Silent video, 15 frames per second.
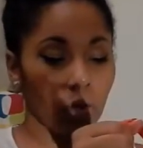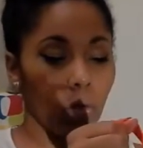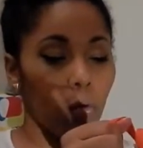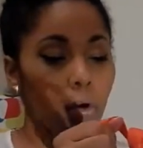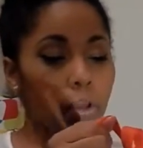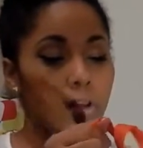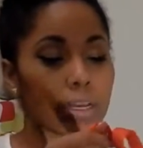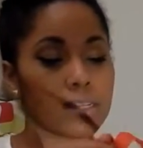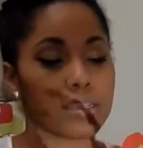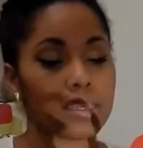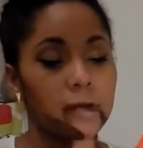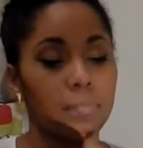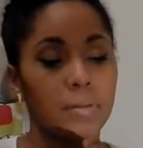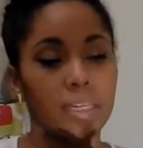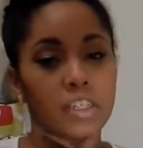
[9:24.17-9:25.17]
Or you can
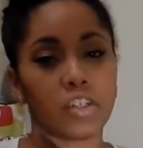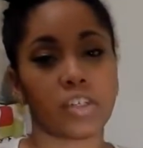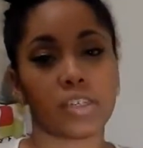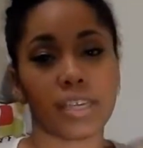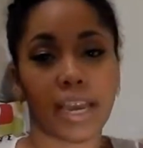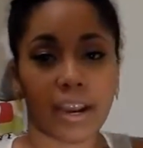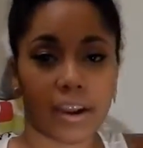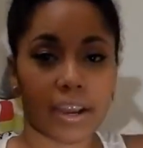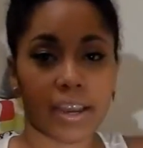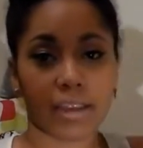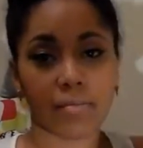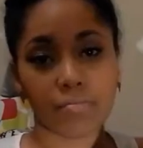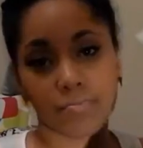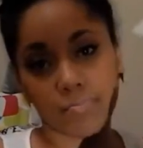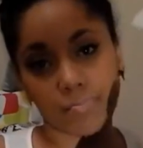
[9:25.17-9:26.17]
simply just carry
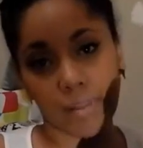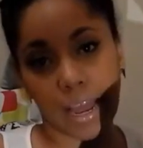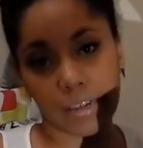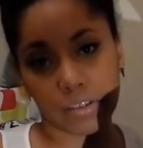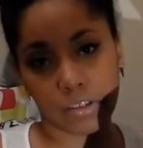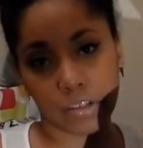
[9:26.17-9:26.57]
it as